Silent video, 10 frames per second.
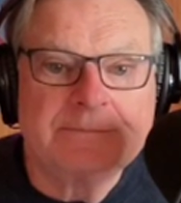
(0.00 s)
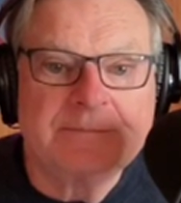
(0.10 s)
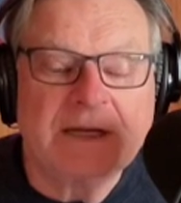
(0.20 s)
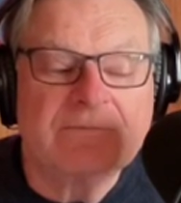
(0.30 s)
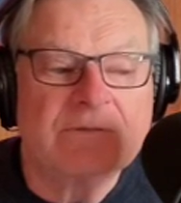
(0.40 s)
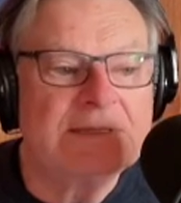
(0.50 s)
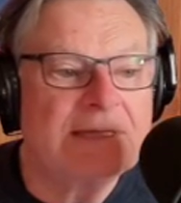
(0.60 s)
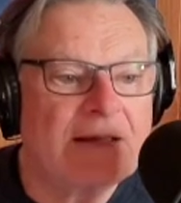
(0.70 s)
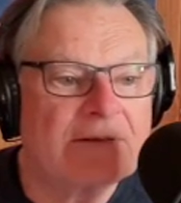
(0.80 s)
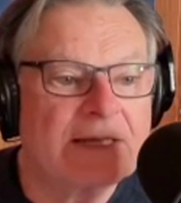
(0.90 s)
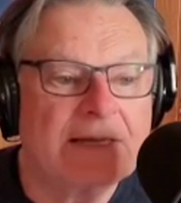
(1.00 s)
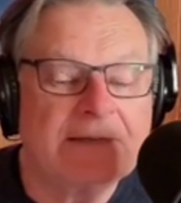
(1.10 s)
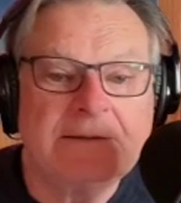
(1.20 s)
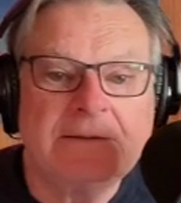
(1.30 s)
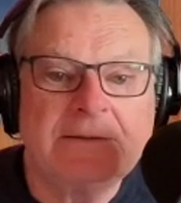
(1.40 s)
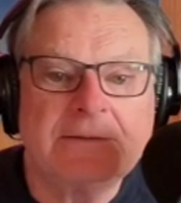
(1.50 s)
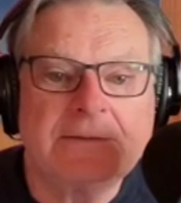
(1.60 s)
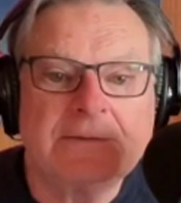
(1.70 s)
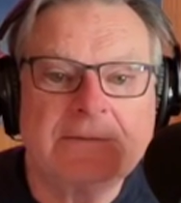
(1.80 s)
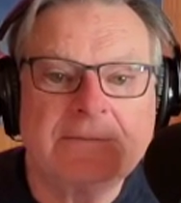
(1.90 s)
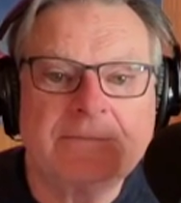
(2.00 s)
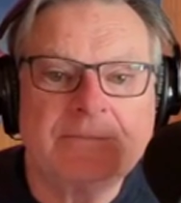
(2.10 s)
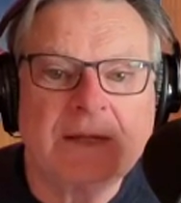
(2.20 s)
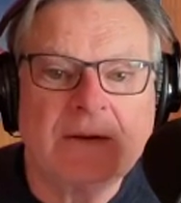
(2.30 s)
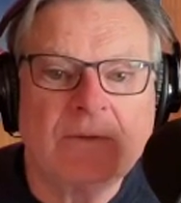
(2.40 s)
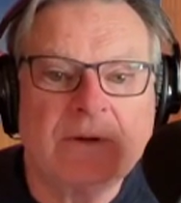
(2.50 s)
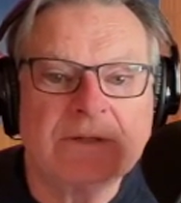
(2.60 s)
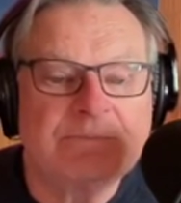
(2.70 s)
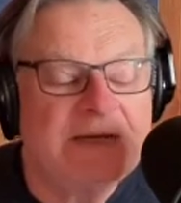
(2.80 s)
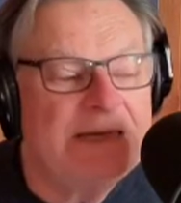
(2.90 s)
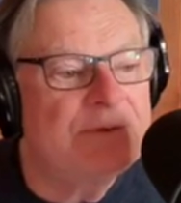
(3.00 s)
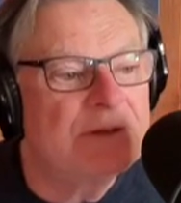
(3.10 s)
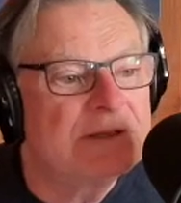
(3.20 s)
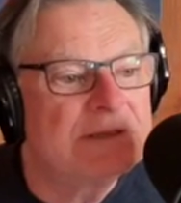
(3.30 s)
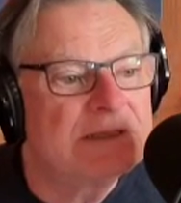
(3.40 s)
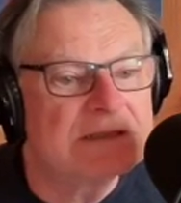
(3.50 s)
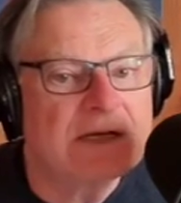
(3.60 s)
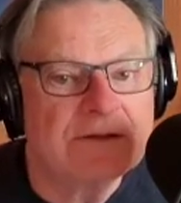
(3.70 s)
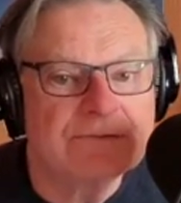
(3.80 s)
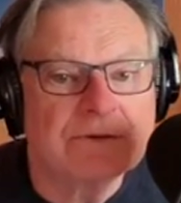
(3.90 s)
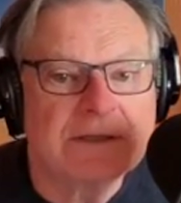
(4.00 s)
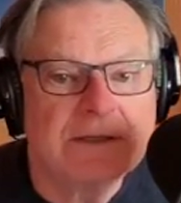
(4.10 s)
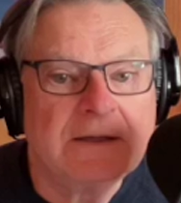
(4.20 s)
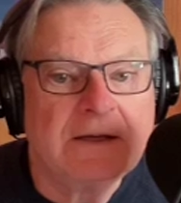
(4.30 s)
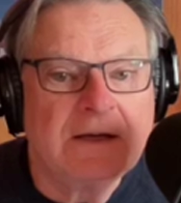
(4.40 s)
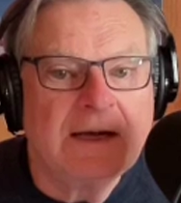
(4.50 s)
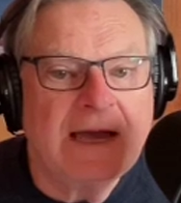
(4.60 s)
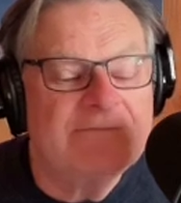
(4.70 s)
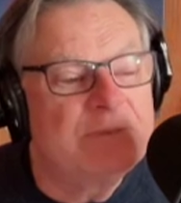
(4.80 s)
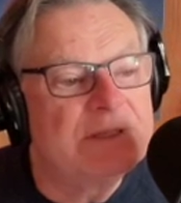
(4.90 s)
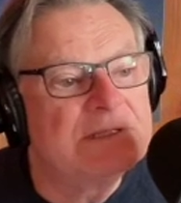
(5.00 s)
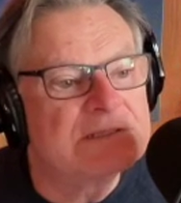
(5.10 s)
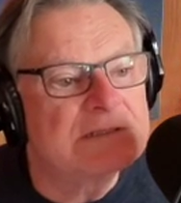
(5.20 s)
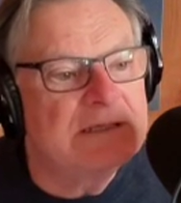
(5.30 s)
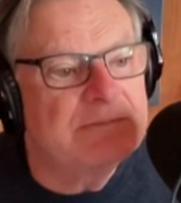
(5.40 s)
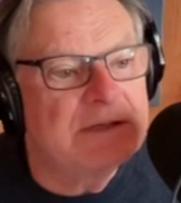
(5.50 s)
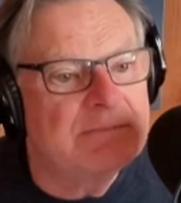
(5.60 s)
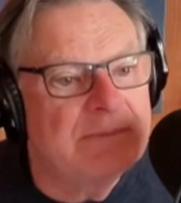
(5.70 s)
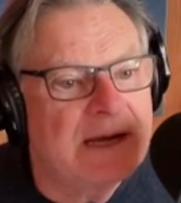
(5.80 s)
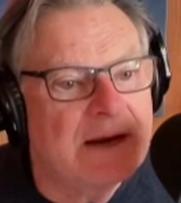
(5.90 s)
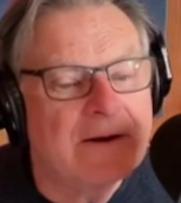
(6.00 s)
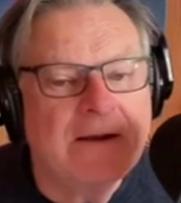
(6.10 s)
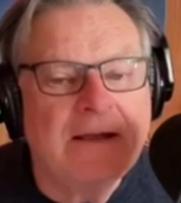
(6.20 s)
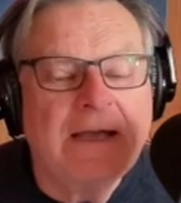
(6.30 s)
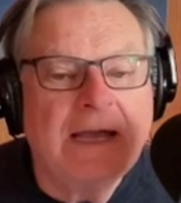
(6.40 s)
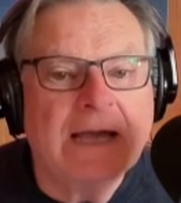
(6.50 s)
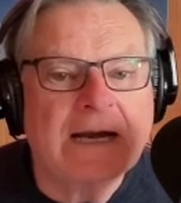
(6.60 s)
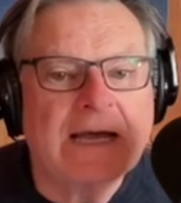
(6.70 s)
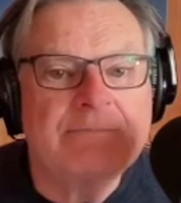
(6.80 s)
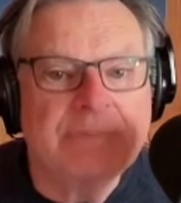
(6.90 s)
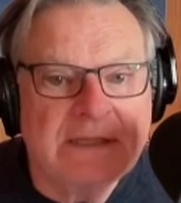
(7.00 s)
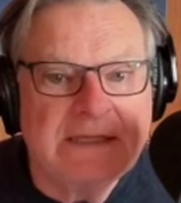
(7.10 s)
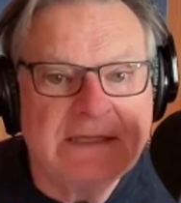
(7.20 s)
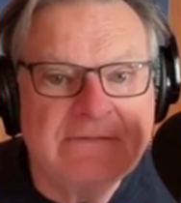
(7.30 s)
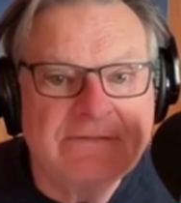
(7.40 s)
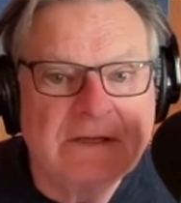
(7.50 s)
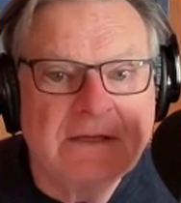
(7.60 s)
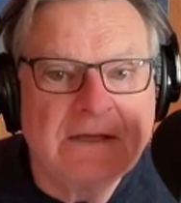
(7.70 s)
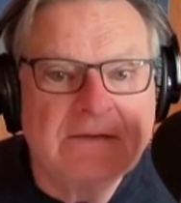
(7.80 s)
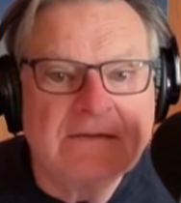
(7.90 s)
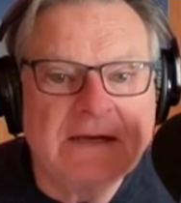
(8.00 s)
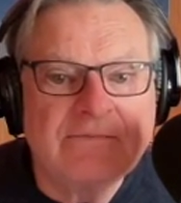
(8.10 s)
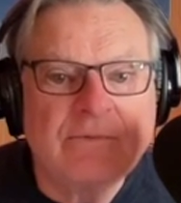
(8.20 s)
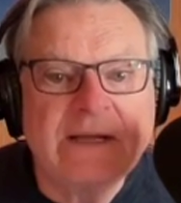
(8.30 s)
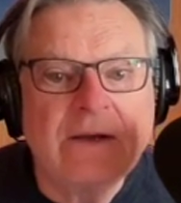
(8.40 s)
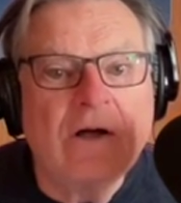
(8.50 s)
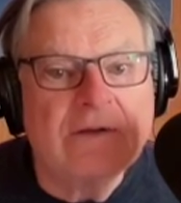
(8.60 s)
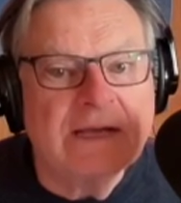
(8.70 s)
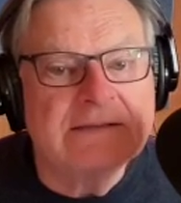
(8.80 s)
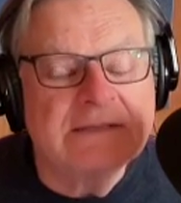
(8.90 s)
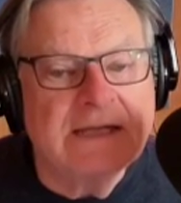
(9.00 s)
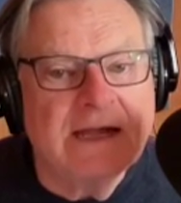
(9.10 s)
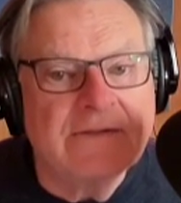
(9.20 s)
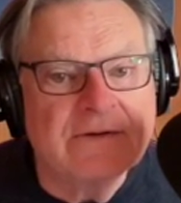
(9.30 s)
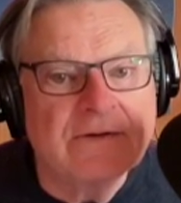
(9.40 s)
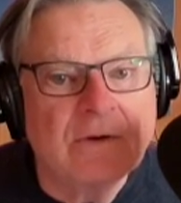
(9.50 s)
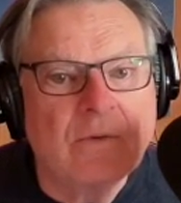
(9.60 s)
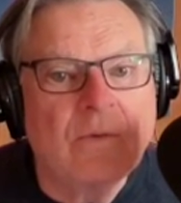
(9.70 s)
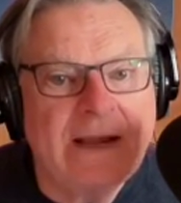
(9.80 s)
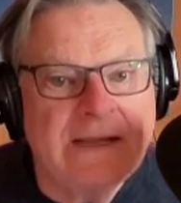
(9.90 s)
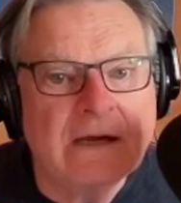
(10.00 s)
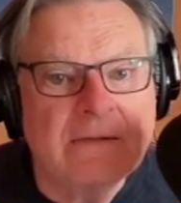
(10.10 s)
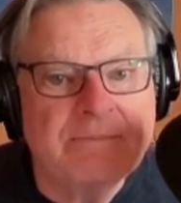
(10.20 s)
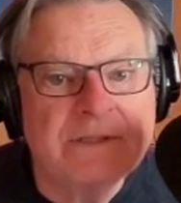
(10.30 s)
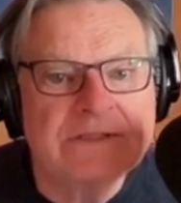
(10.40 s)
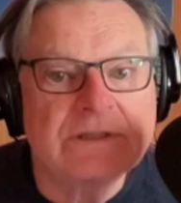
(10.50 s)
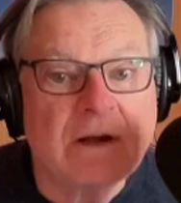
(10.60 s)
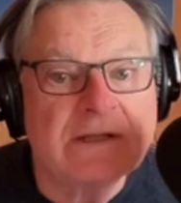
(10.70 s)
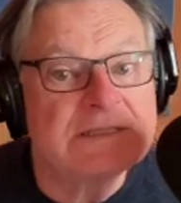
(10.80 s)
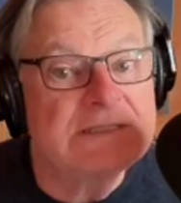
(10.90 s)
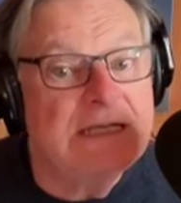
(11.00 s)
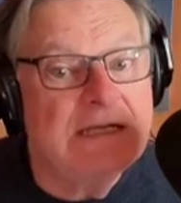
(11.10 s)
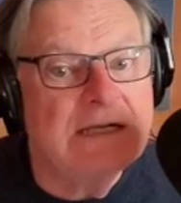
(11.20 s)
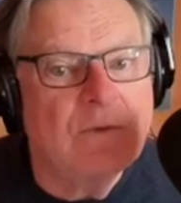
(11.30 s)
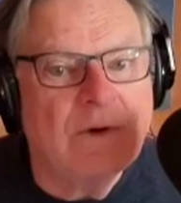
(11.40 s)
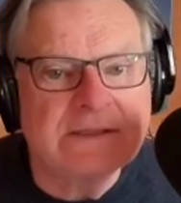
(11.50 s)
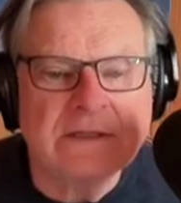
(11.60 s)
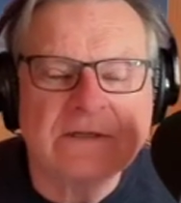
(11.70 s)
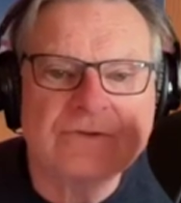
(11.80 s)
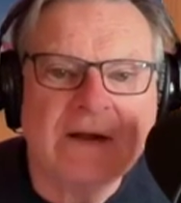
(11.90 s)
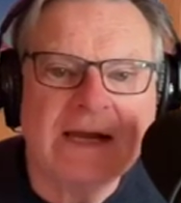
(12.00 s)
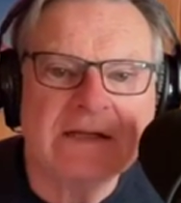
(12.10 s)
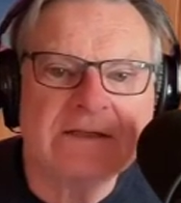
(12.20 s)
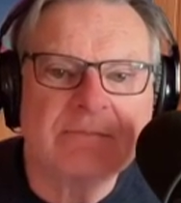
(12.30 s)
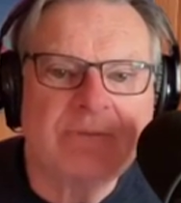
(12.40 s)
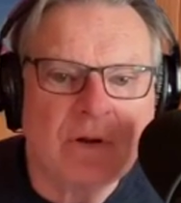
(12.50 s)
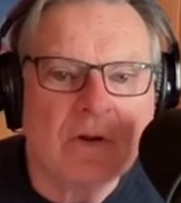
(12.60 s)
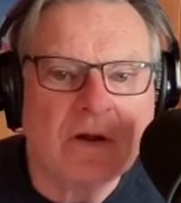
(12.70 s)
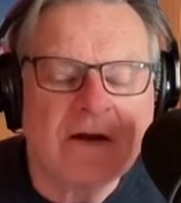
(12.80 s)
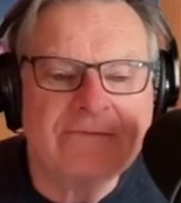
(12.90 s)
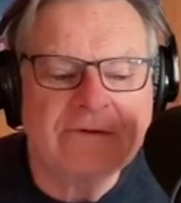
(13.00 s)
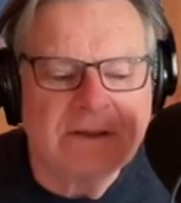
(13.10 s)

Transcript: and retaliate. Well, the people in this country have been the sleeping bear, and I believe that if we all get together, wake up, start seeing what they're trying to pull off